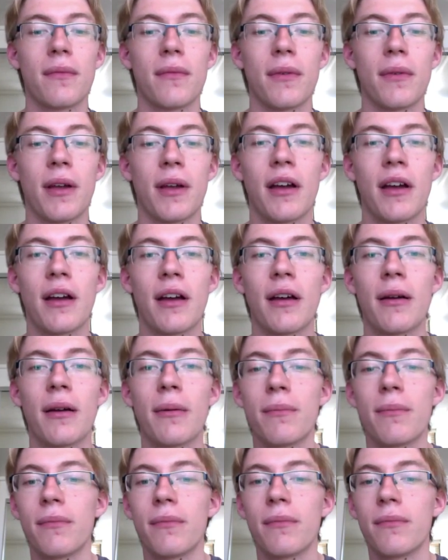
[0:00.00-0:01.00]

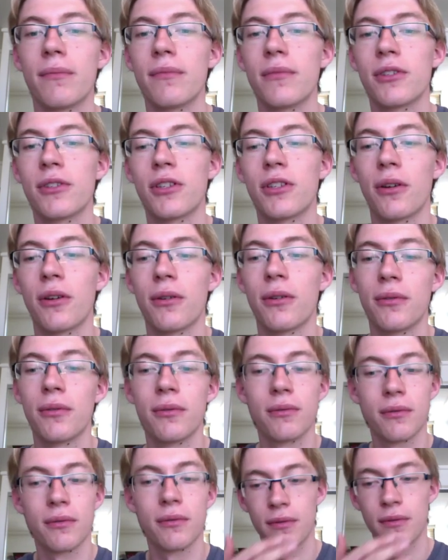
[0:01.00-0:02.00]

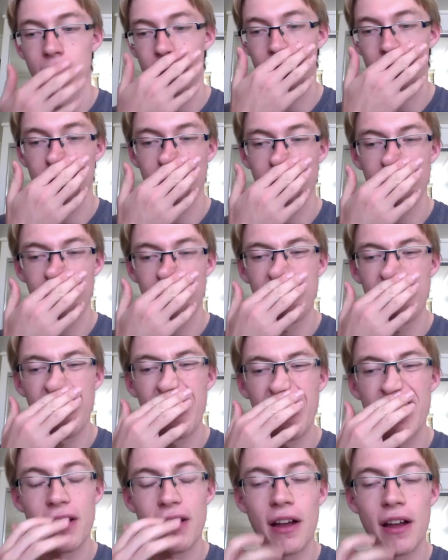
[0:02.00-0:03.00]
So
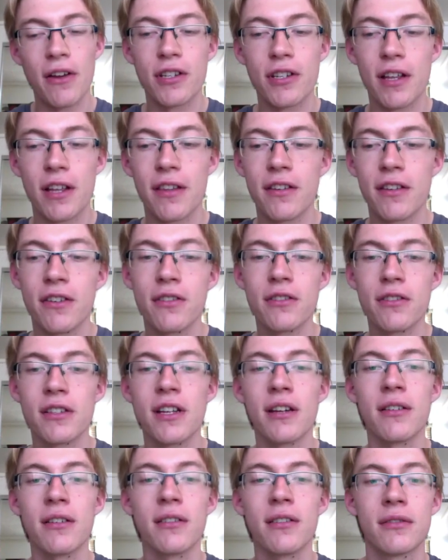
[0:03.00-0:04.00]
on to other news
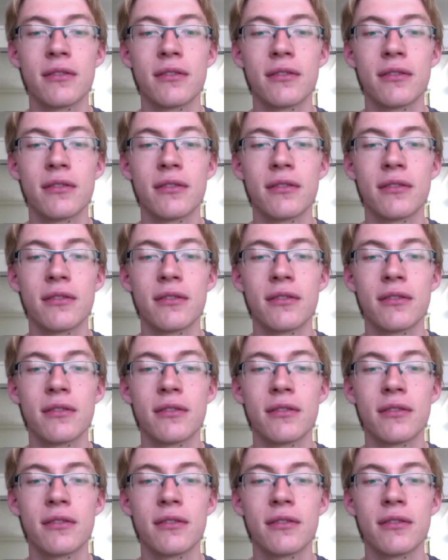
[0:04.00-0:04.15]
now.